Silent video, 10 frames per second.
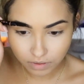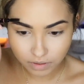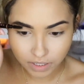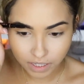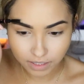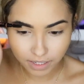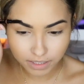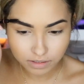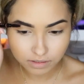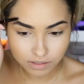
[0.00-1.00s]
And then I
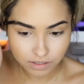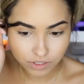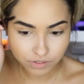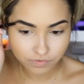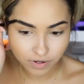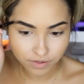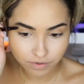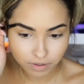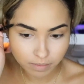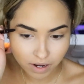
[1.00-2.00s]
like to just feather
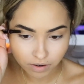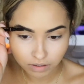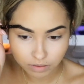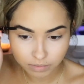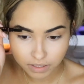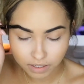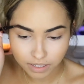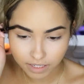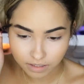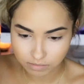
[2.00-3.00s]
them out a little bit. I
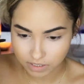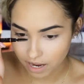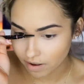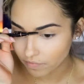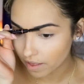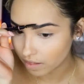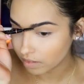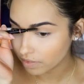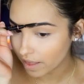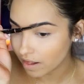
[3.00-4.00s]
like them to have
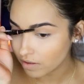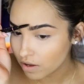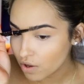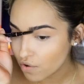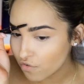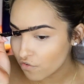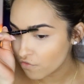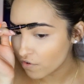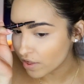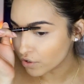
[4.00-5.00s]
that
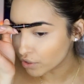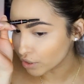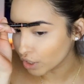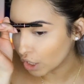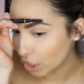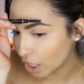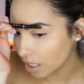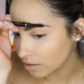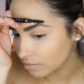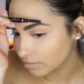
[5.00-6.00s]
feathered look.